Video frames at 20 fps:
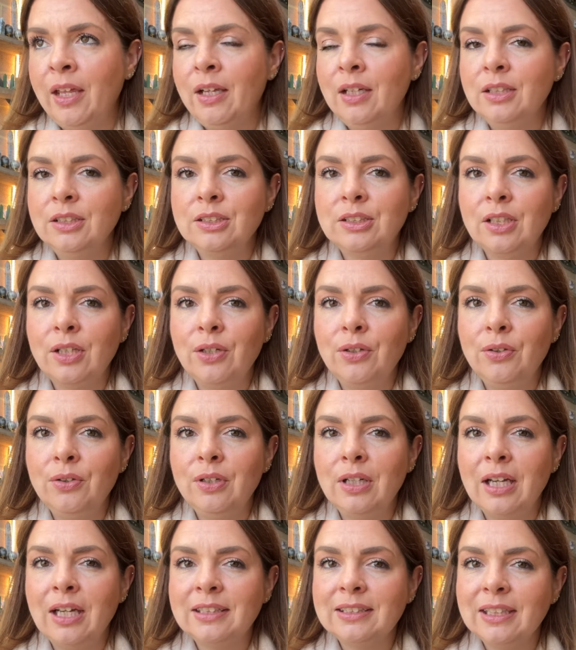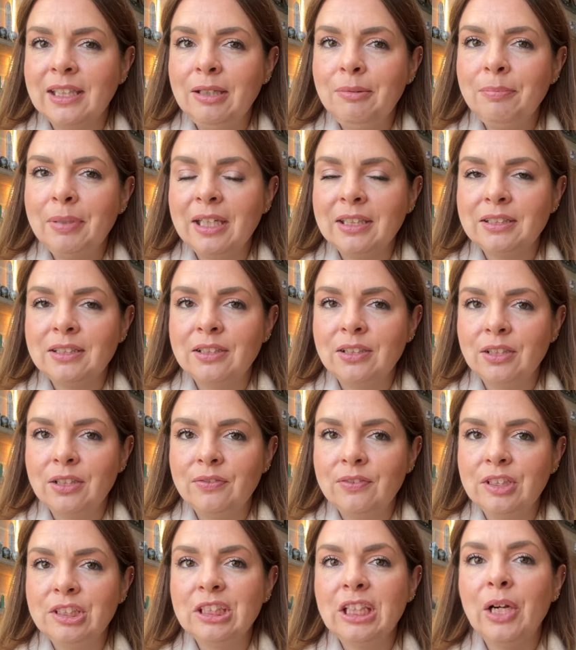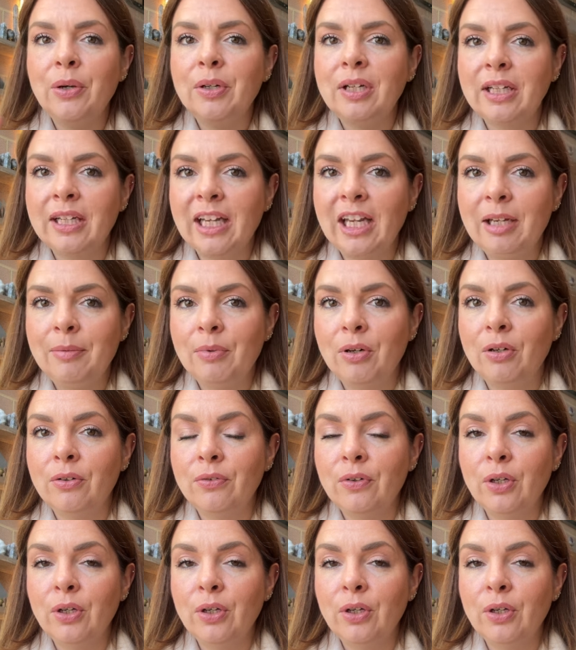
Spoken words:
So as it impacted Earth, the shower that came off